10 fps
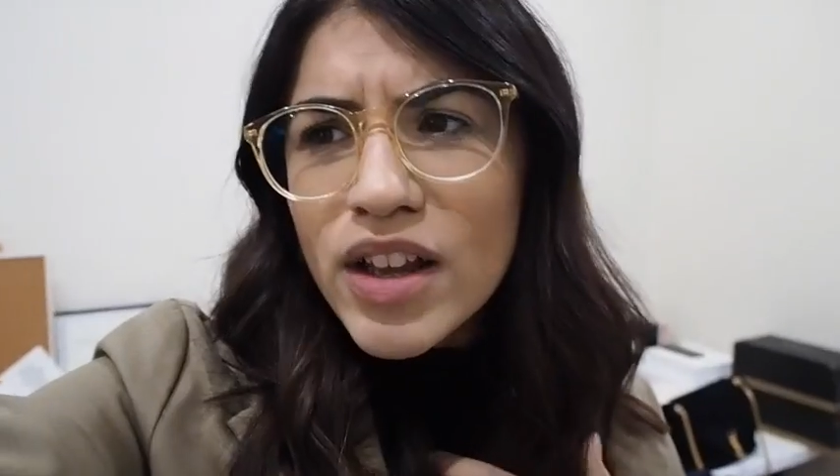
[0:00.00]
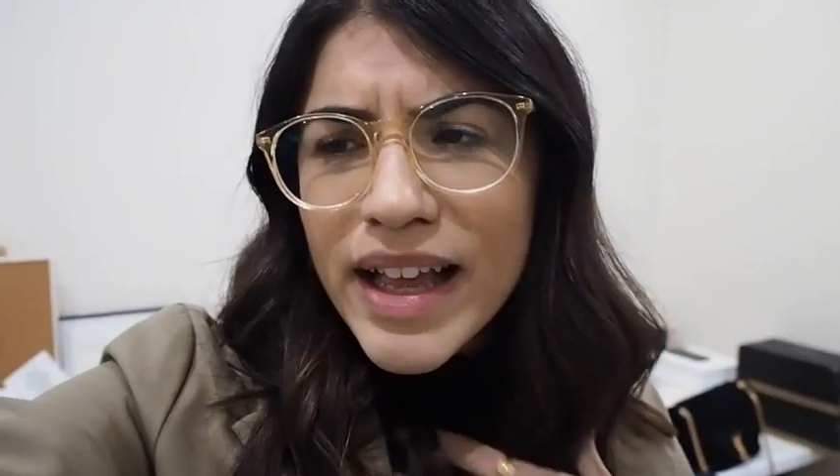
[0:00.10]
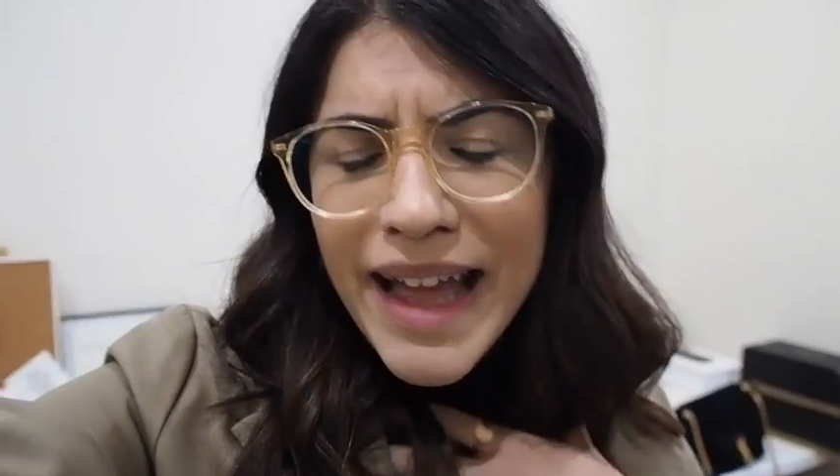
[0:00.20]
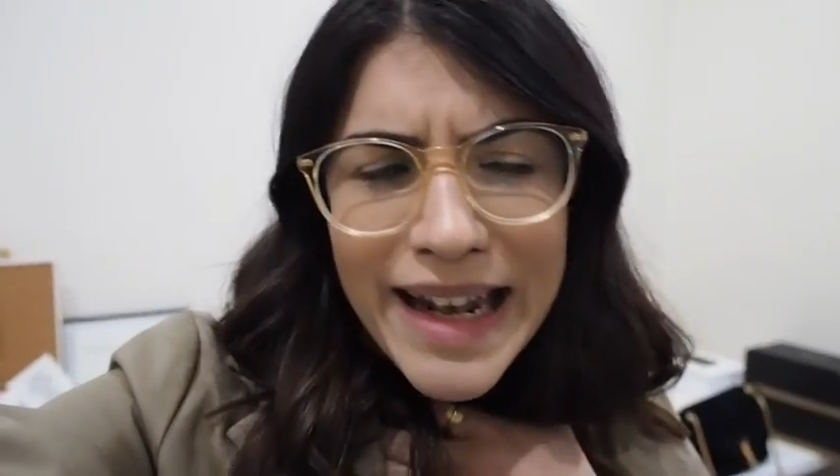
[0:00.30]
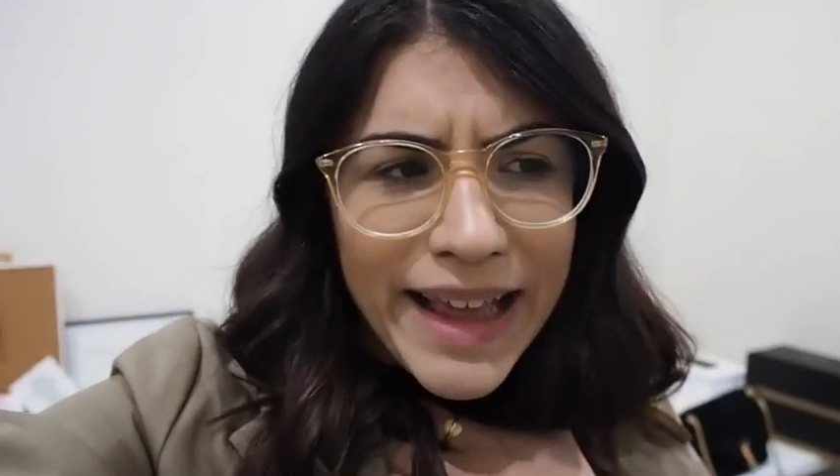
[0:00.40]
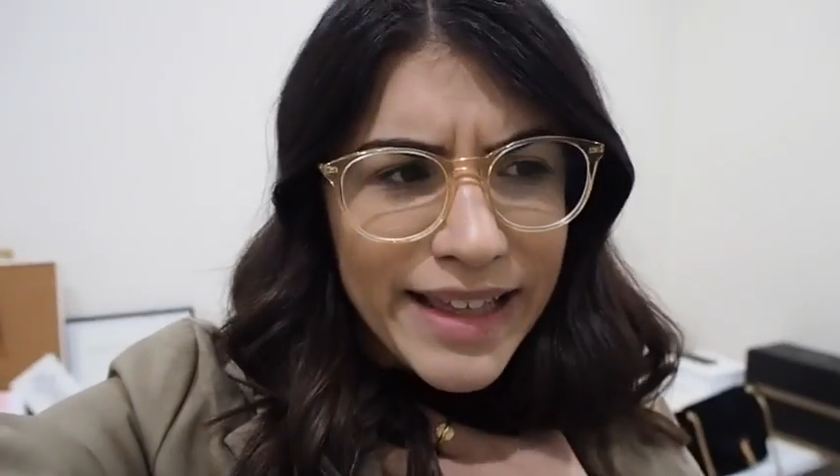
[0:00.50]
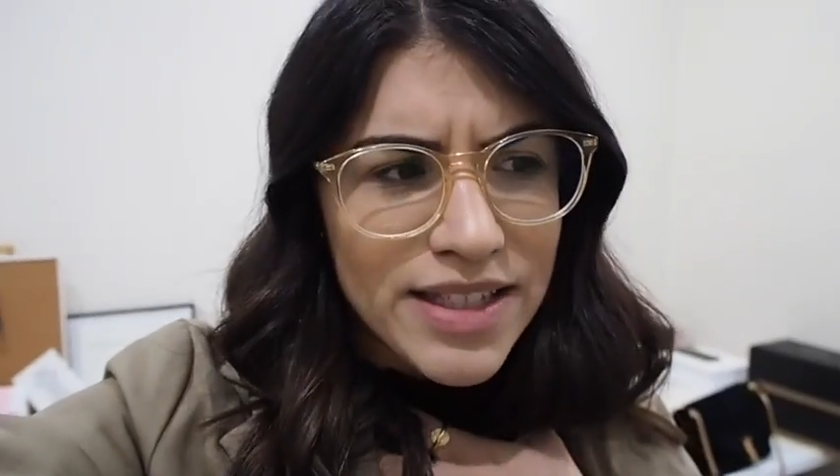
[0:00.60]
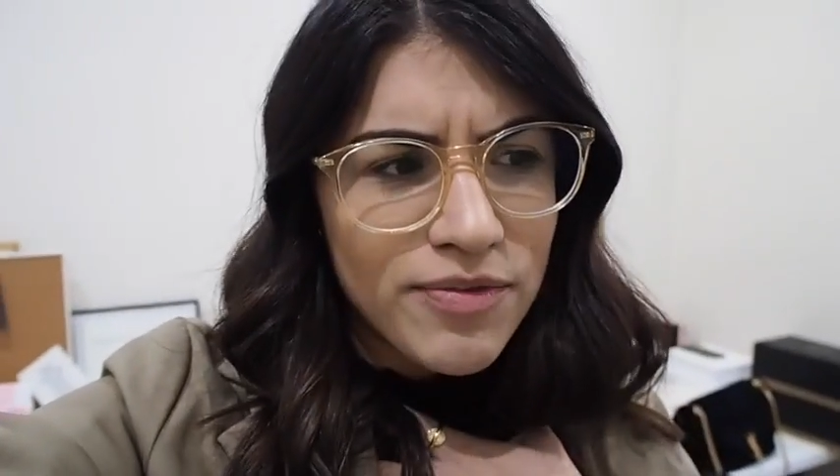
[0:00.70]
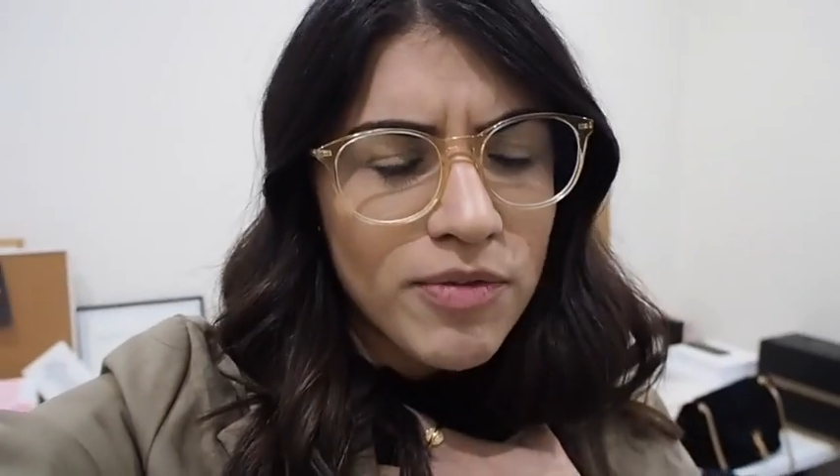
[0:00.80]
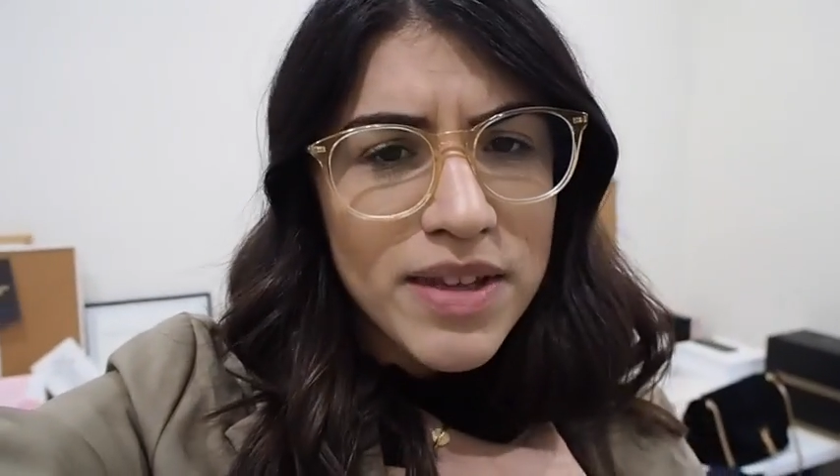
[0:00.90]
lot of
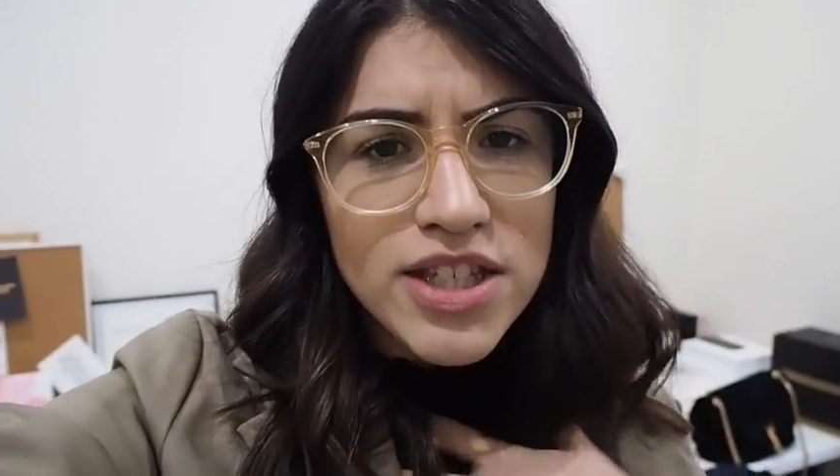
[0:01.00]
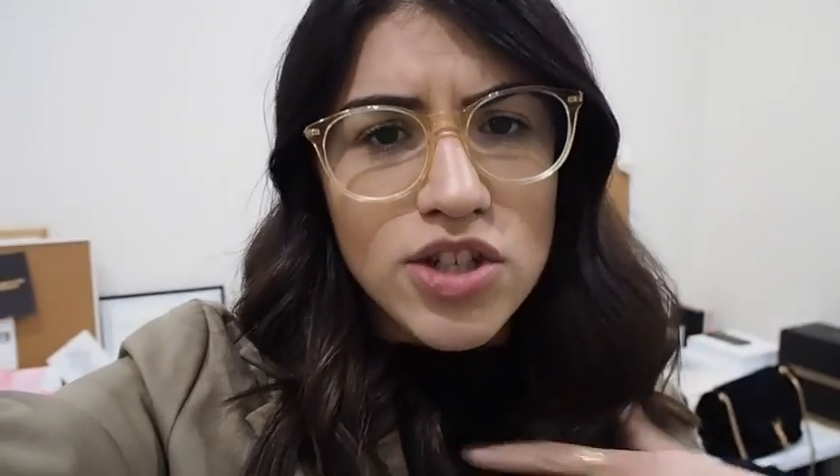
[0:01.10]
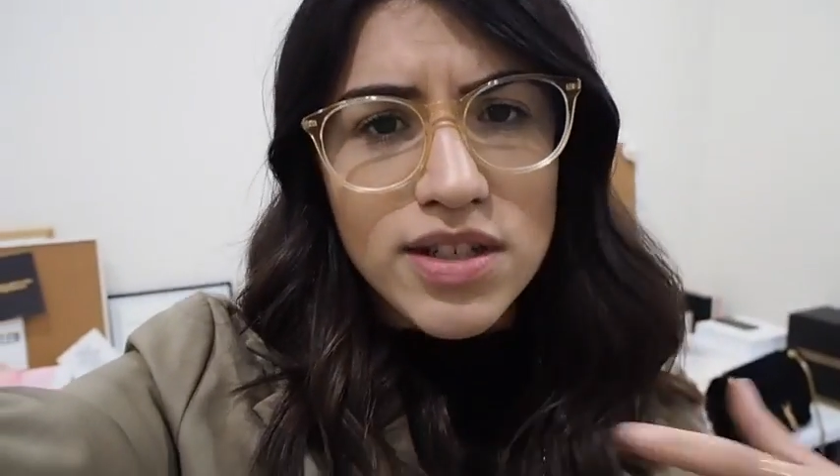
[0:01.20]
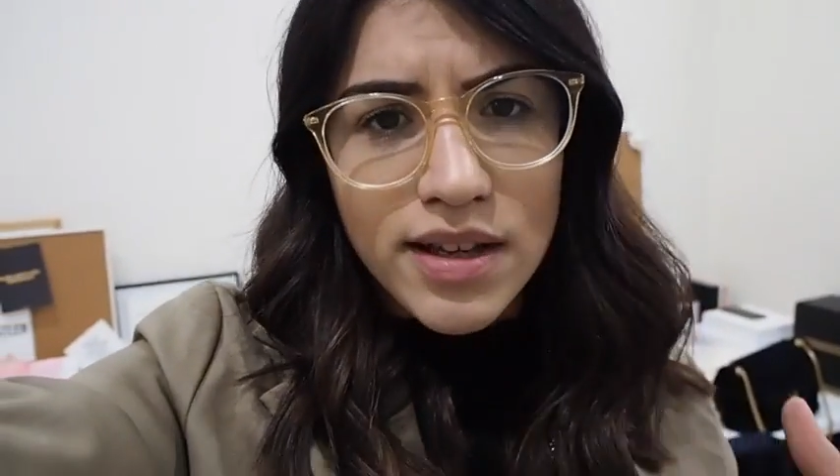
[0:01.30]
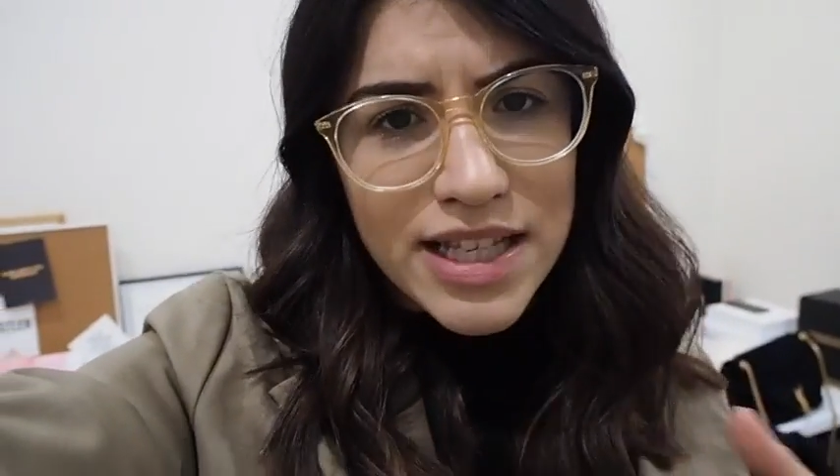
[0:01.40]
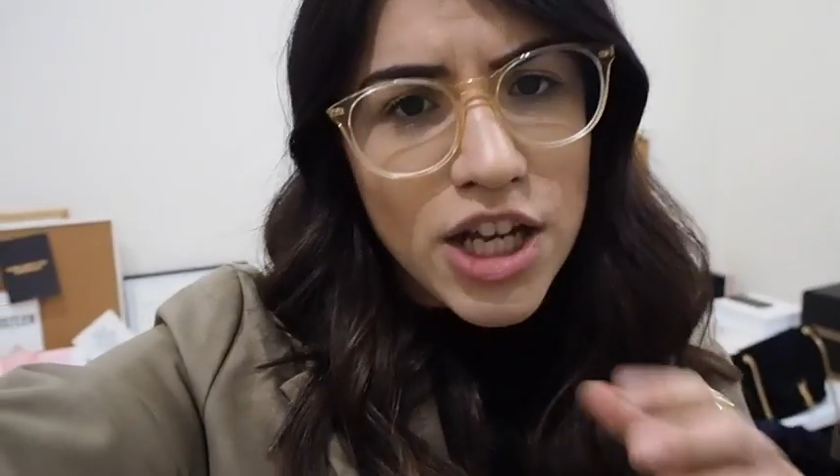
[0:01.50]
headaches from this juice cleanse.